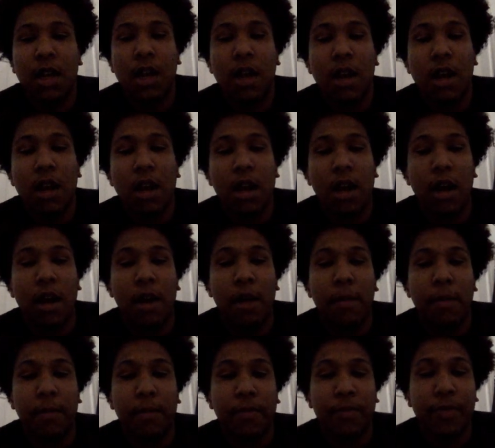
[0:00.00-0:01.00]
Um,
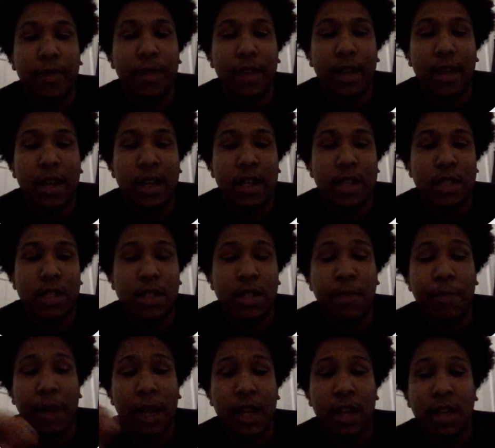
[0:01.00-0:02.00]
it's the
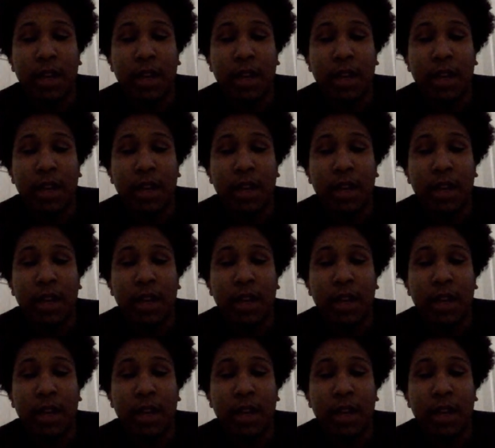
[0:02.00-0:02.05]
main.